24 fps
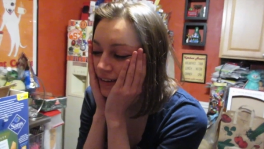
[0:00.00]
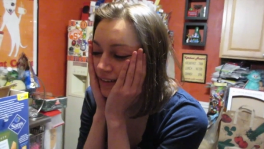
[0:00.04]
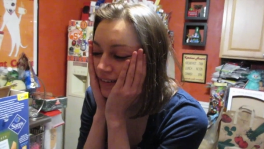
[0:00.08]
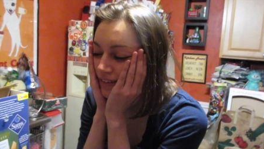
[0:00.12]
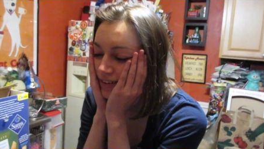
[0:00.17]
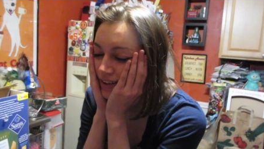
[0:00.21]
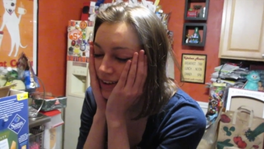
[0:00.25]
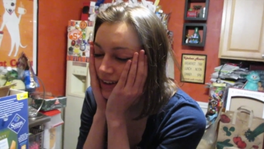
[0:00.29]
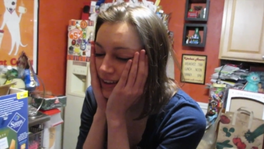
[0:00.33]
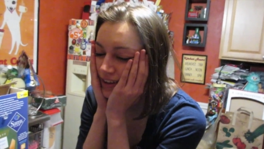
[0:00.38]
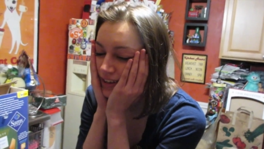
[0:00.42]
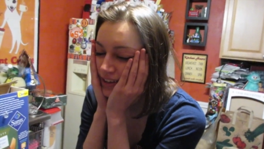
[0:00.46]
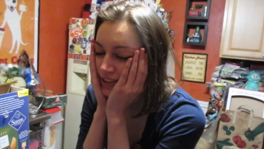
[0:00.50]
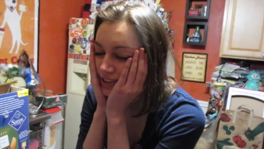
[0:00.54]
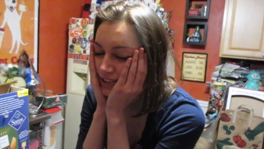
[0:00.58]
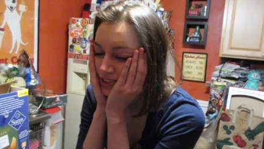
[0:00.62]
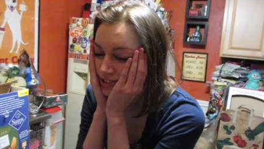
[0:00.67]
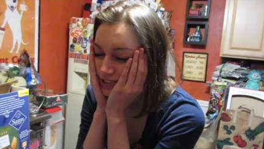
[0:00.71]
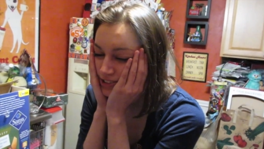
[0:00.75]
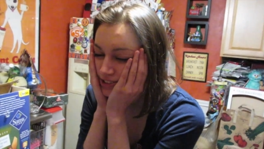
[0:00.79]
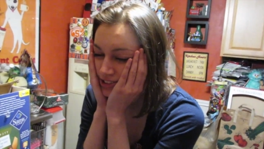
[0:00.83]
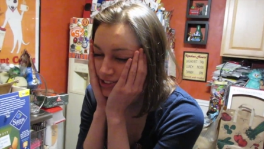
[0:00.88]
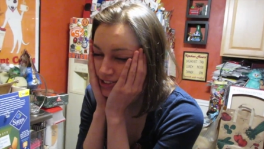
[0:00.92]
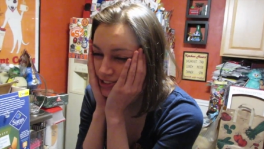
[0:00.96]

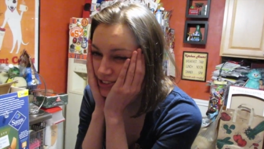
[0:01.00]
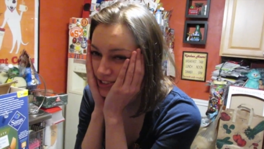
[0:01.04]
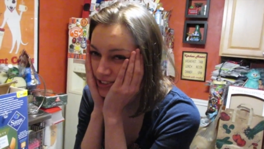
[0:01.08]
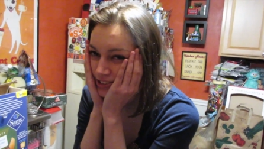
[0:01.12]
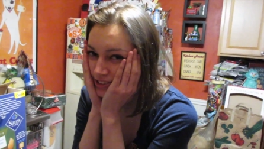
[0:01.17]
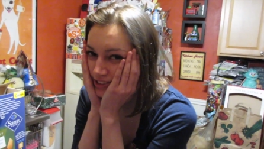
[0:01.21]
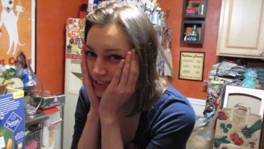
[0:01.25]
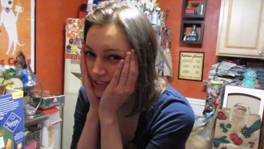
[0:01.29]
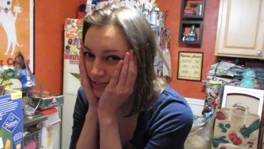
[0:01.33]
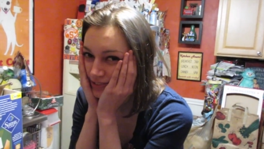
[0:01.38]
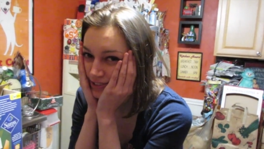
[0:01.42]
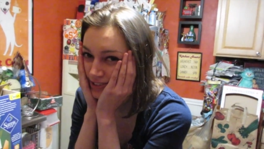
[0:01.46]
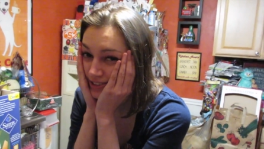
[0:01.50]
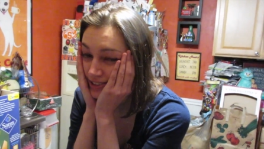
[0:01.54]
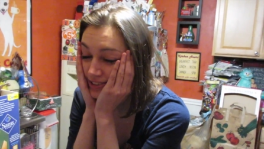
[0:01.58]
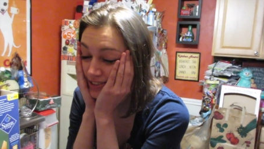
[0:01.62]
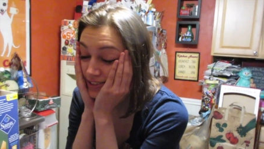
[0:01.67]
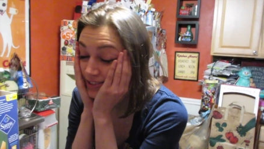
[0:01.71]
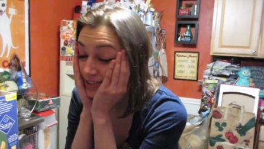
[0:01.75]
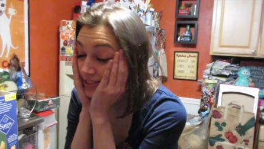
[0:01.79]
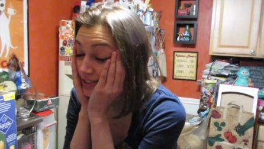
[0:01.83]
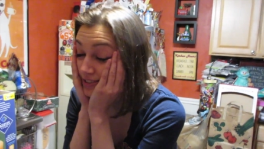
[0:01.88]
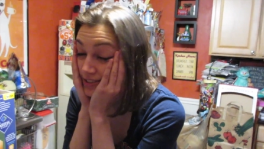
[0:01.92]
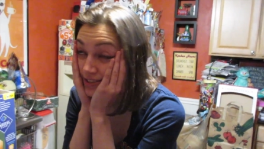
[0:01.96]
gosh, that was
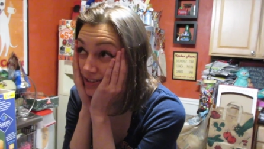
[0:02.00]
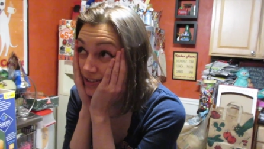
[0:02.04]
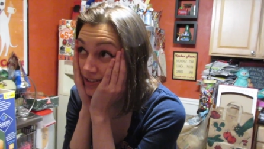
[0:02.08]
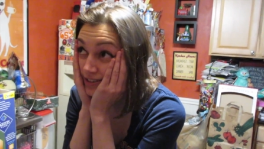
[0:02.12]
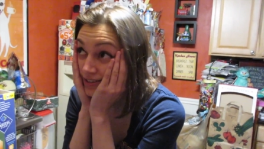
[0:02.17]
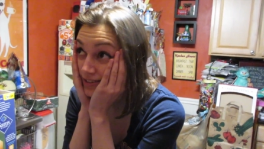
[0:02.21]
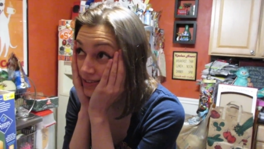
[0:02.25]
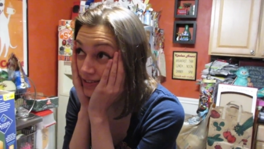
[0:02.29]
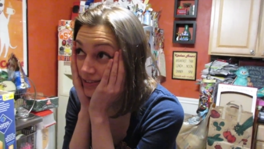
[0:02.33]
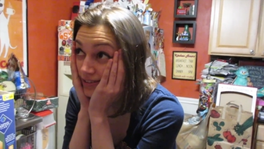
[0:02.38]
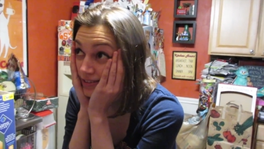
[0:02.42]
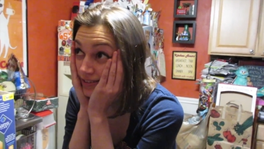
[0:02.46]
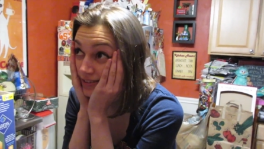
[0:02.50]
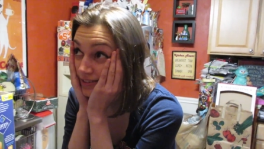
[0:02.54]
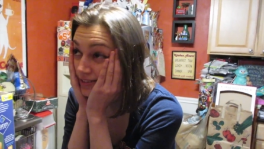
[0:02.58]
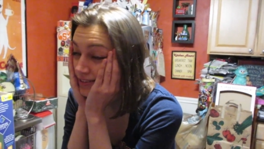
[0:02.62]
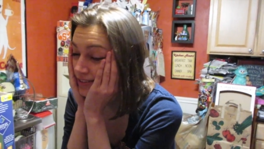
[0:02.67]
insane.